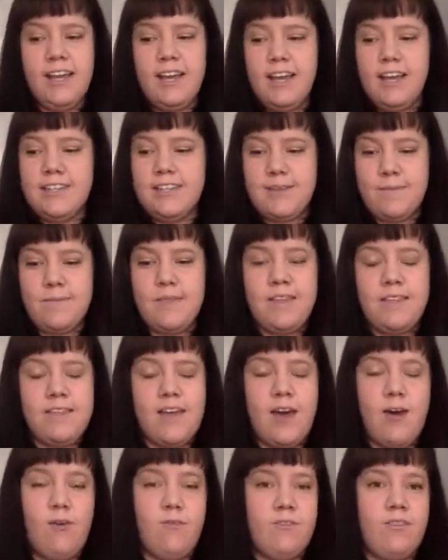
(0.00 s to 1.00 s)
It's something
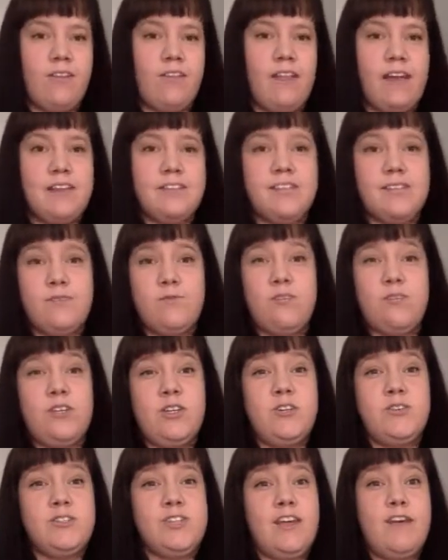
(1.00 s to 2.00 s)
that over the last several
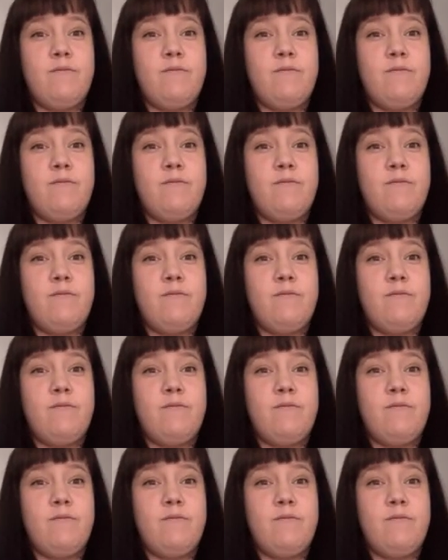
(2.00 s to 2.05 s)
years